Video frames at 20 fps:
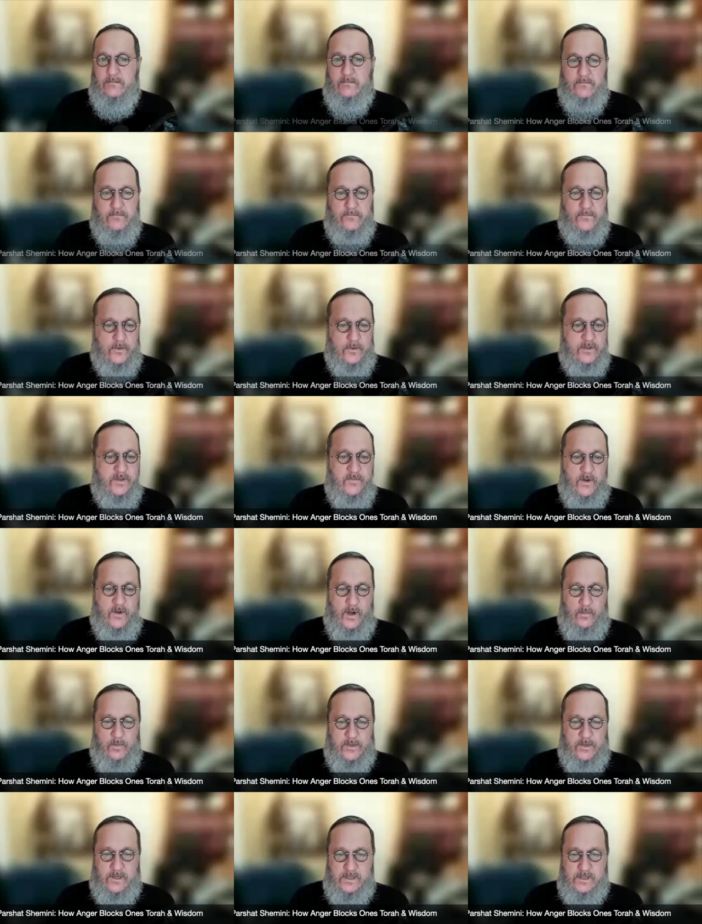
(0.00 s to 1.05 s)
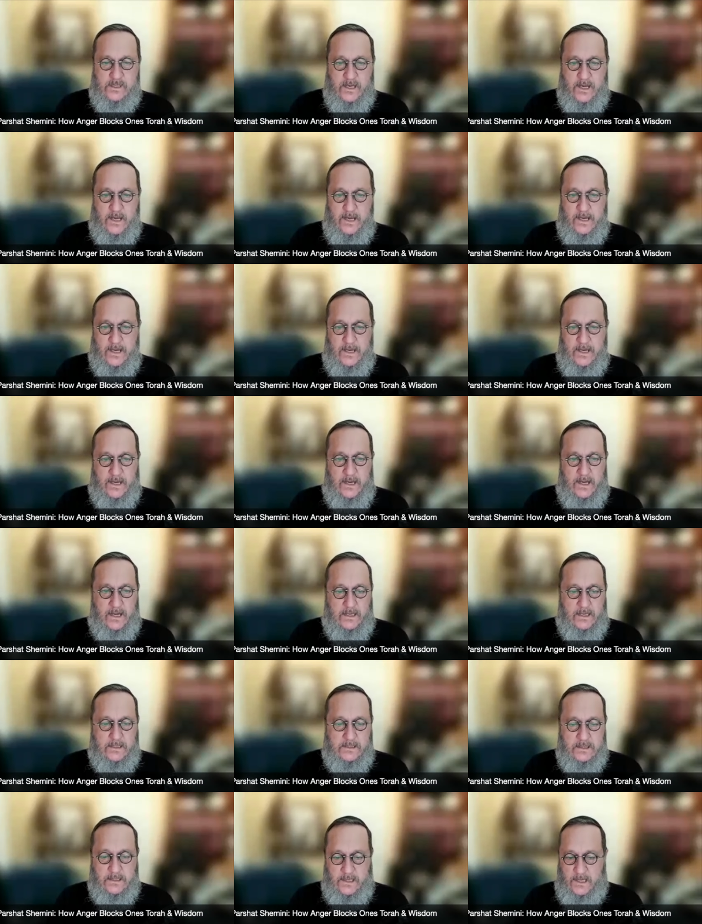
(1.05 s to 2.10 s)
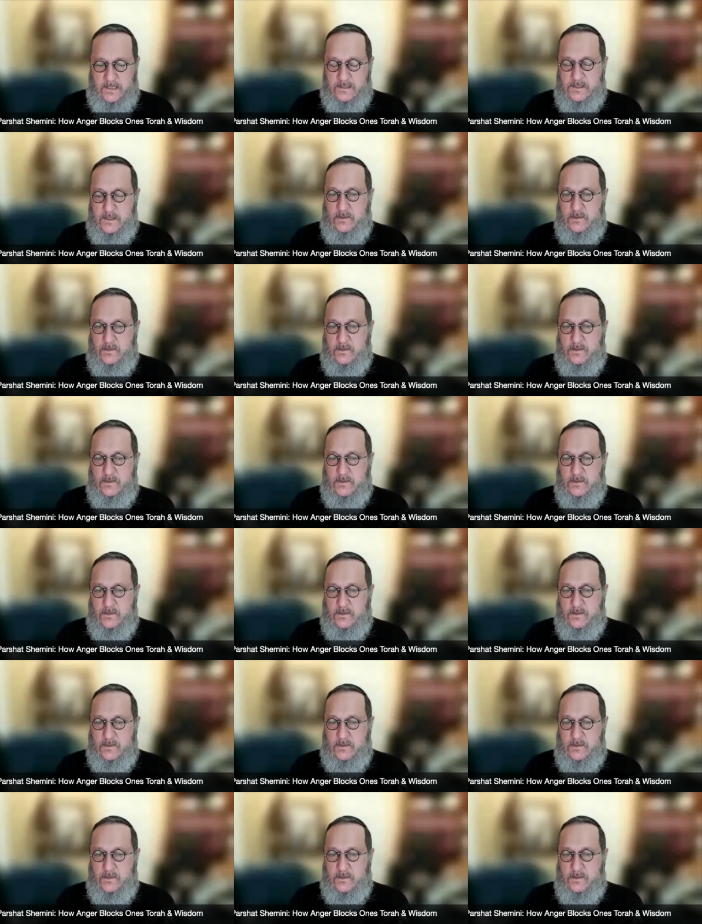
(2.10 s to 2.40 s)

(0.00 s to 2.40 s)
First of all, I want to say uh, today is